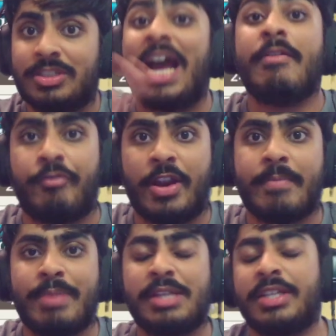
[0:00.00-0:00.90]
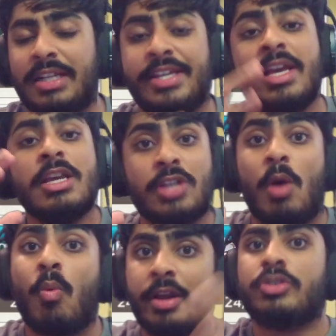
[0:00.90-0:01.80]
time frame basically so
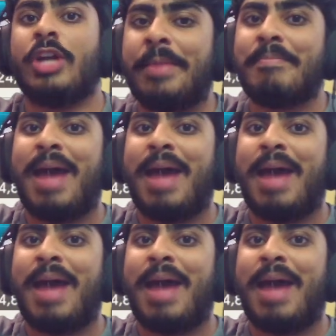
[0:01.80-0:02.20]
i want to try and